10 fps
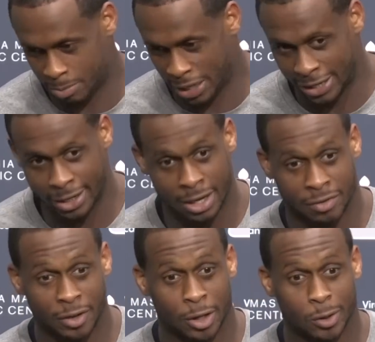Being in the
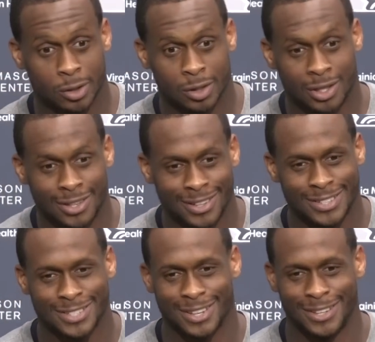NFL,
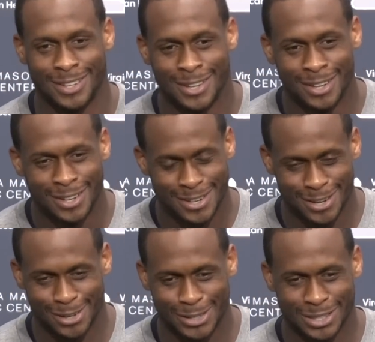
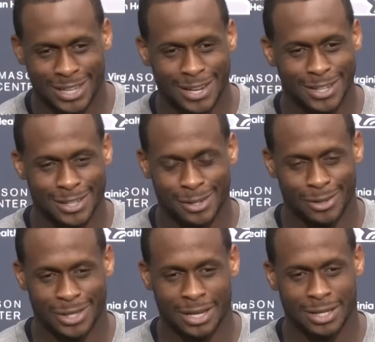it's
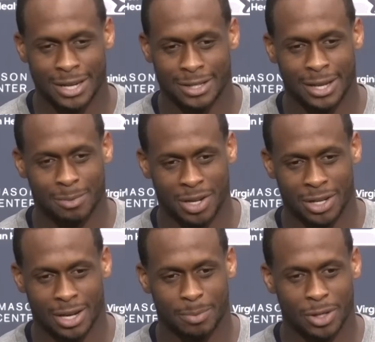a day-to-day thing, man. You
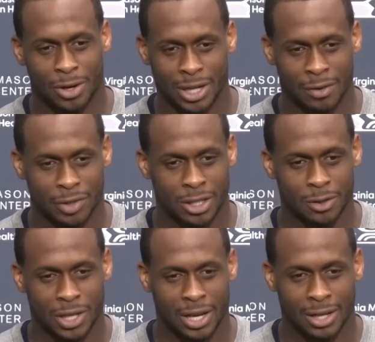got to be on it every single
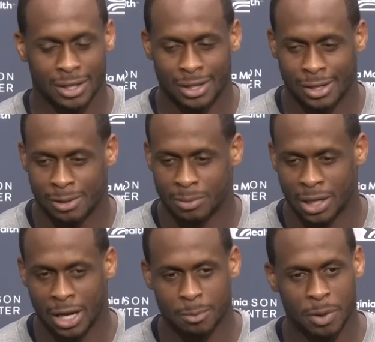day. A
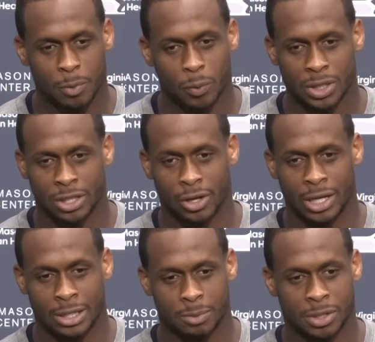lot of people wish they're in
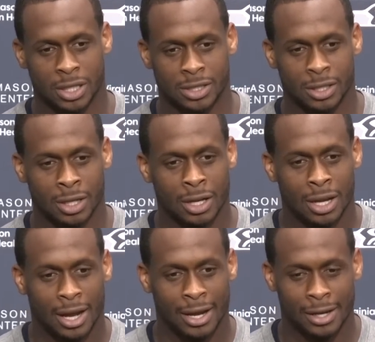this position.
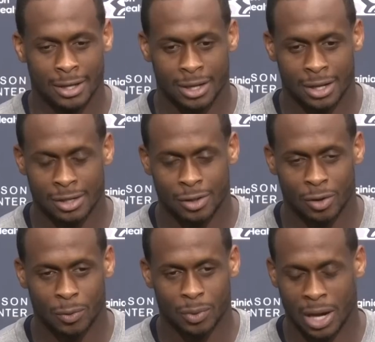And,
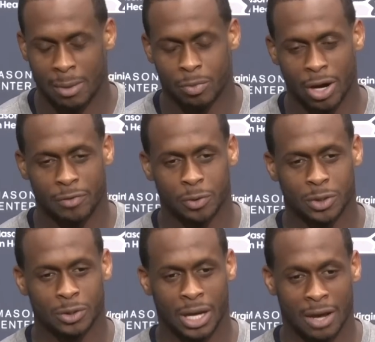I'm grateful
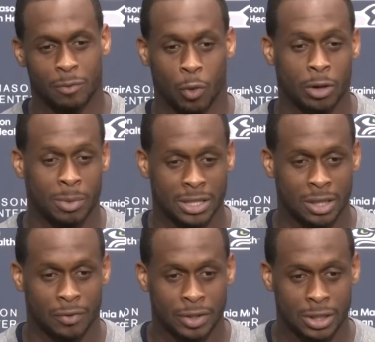to have worked
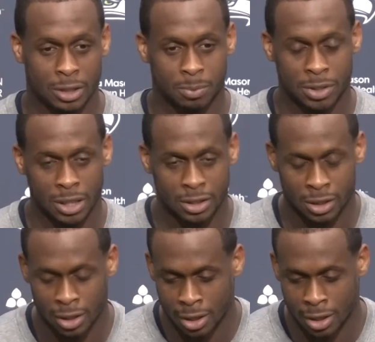myself into this position.